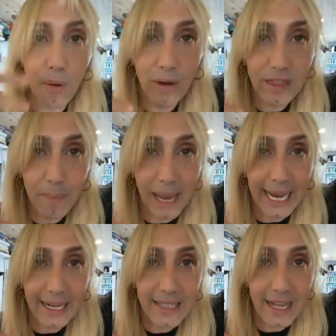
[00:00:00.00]
with
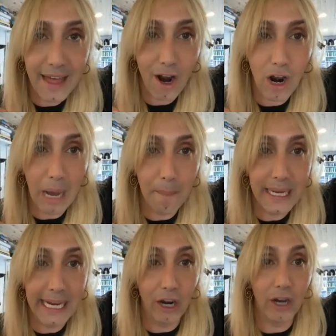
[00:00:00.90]
bangs that are up here.